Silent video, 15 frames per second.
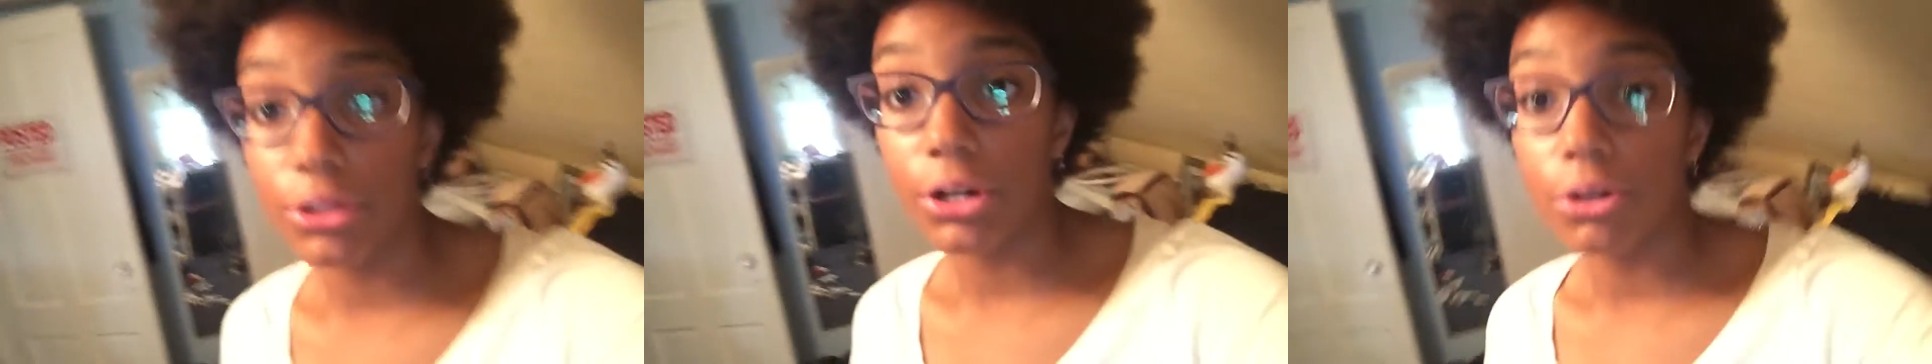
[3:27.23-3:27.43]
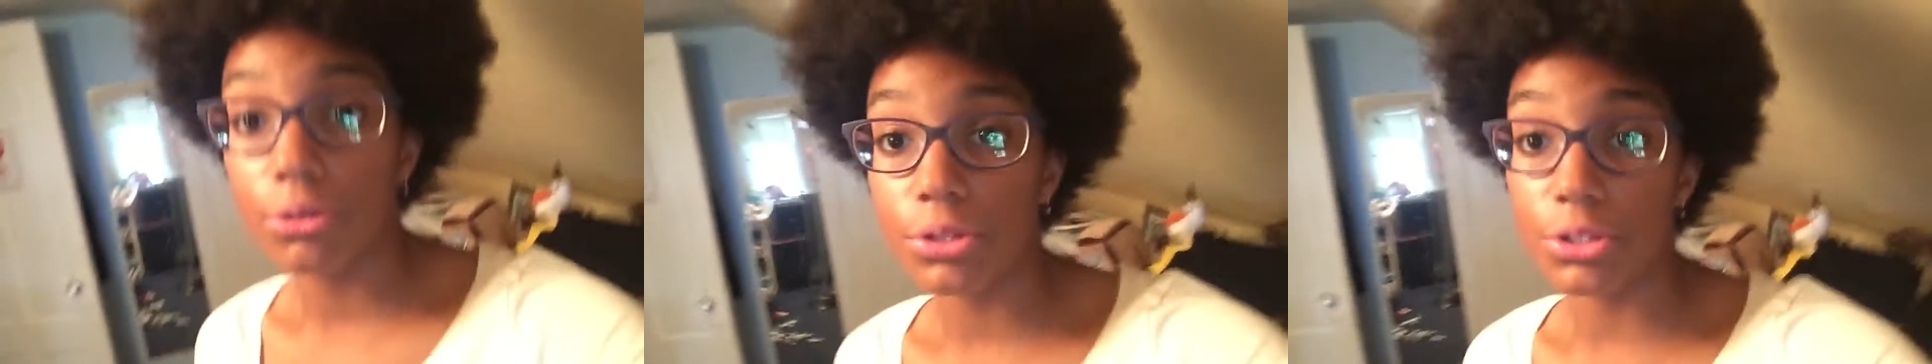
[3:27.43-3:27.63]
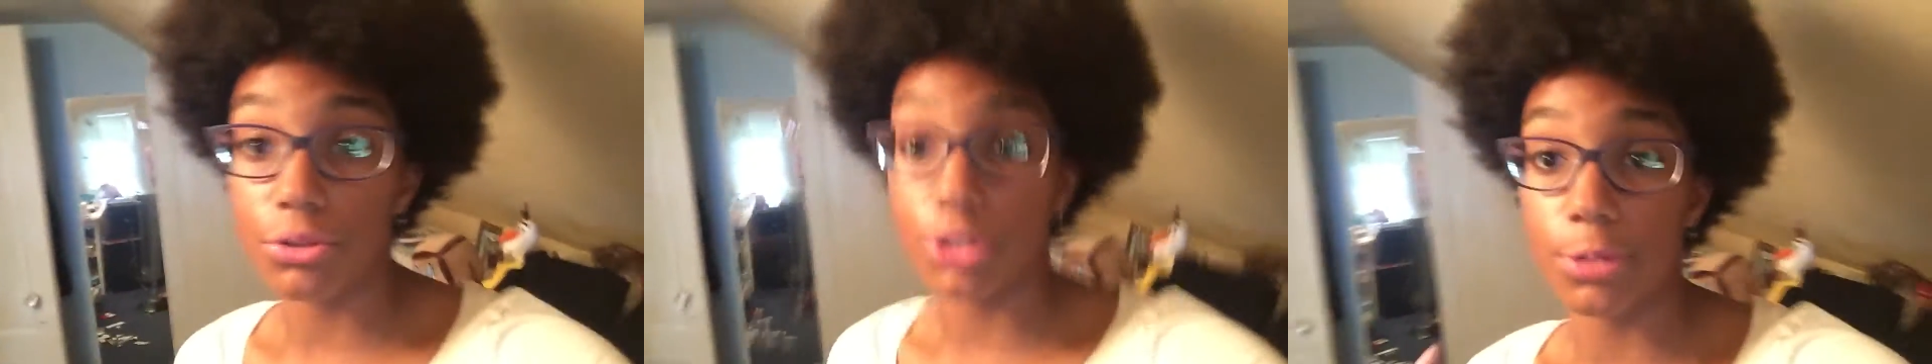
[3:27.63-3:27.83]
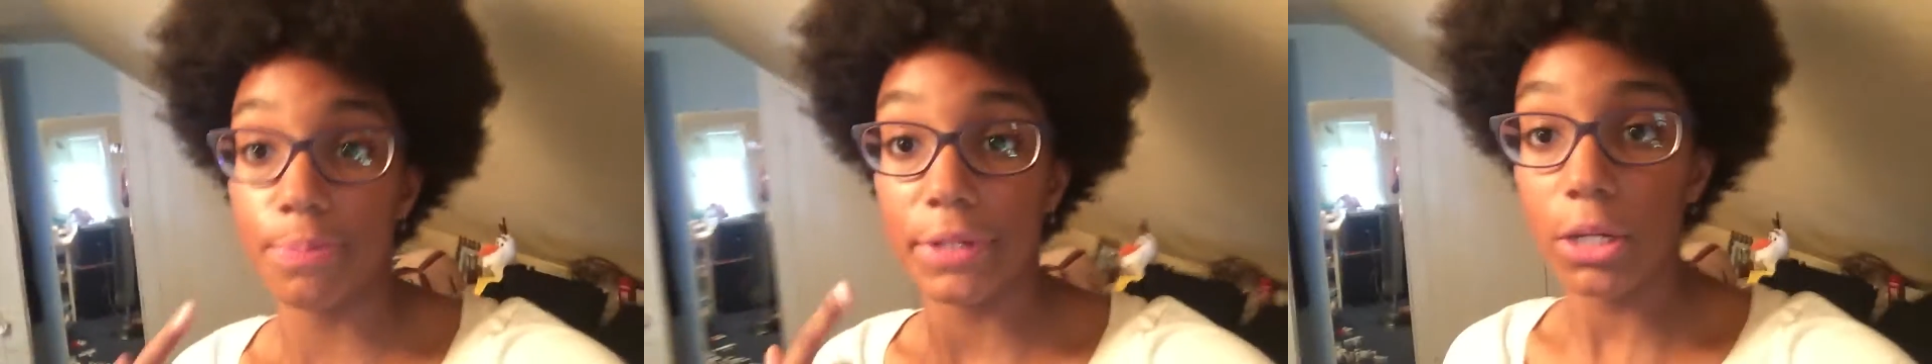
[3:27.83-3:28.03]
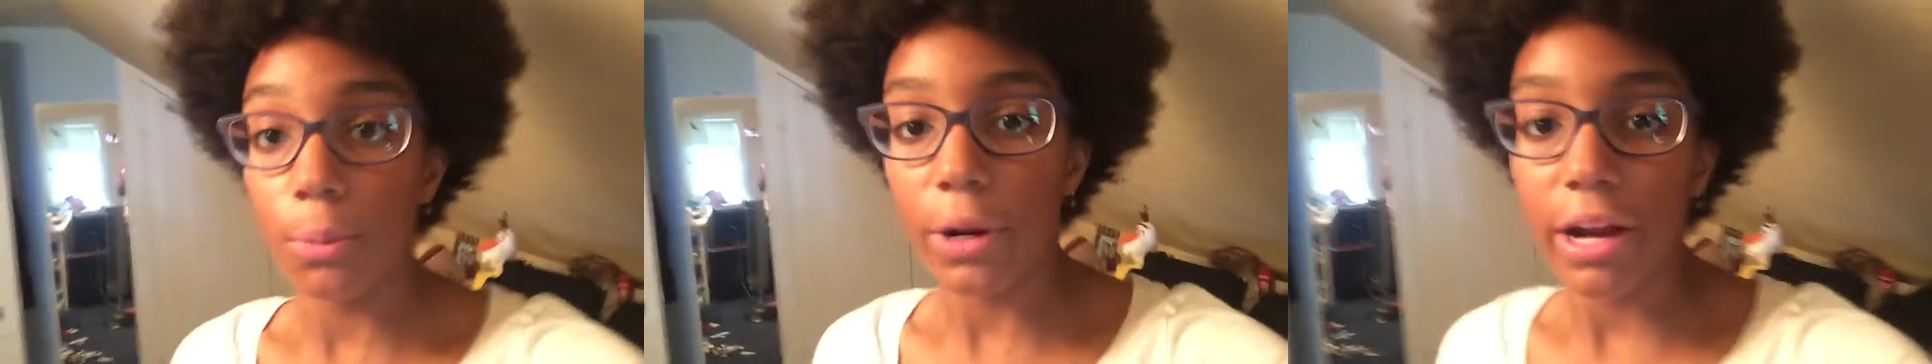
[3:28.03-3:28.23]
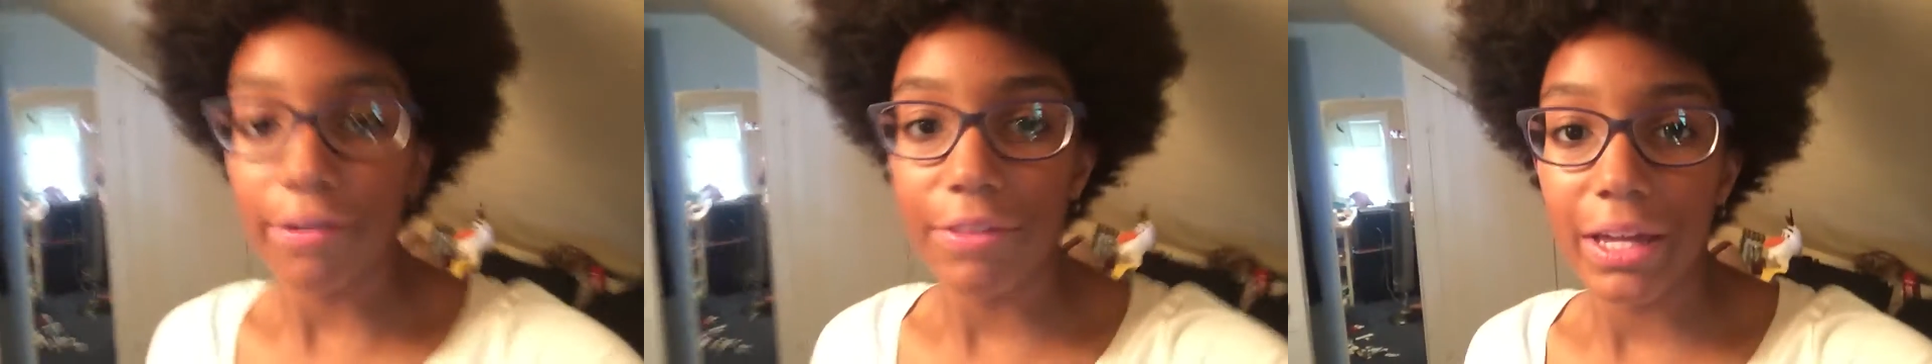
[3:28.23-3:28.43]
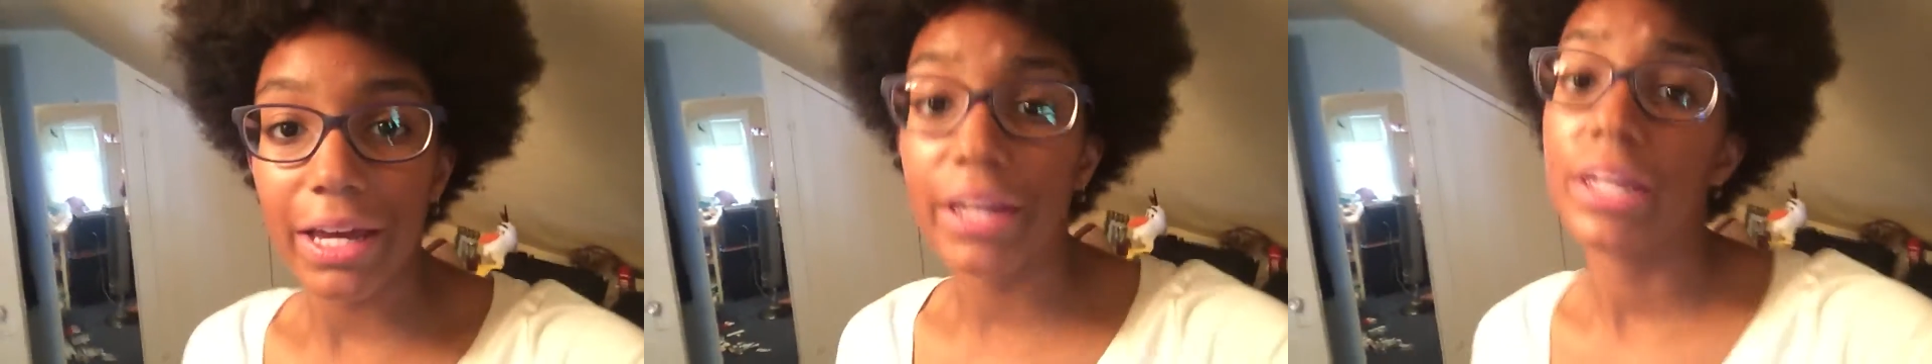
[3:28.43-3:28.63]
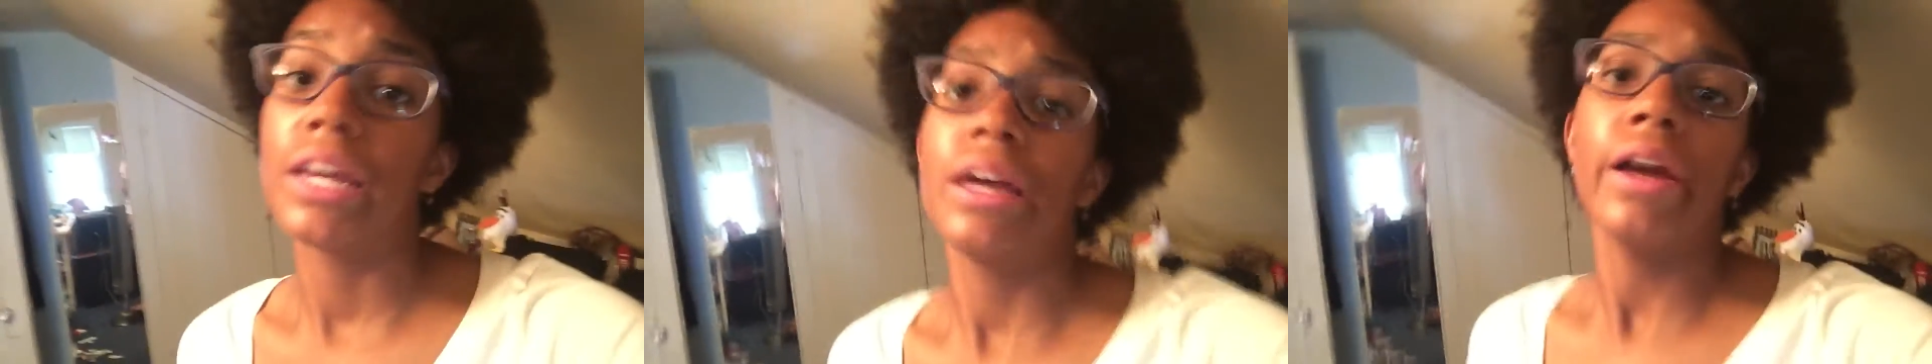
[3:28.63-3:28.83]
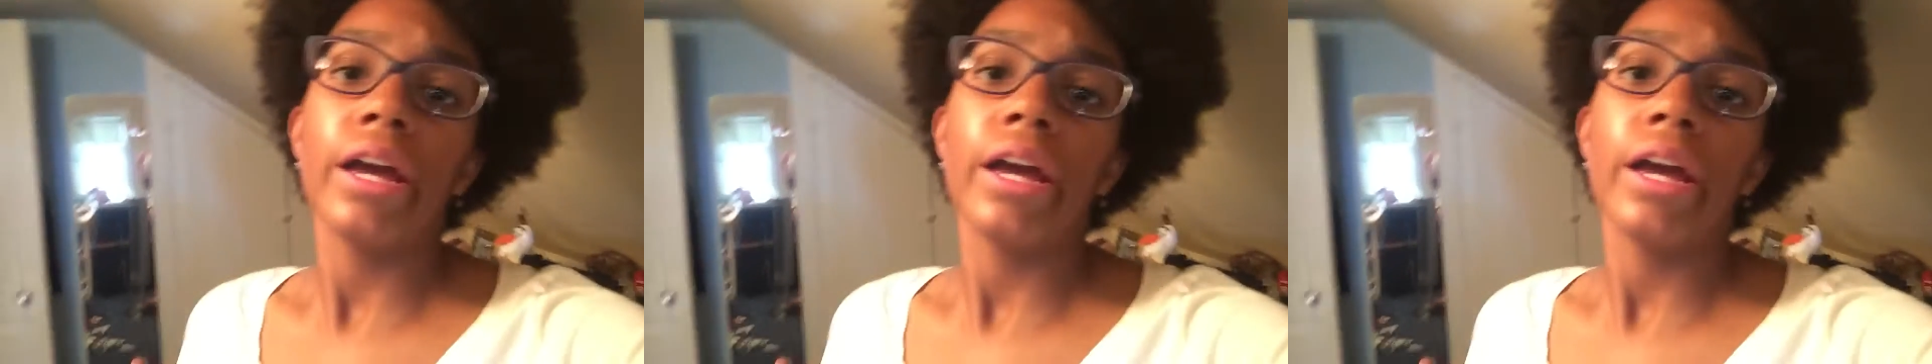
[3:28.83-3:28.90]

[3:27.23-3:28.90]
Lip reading: though, so just be aware of that.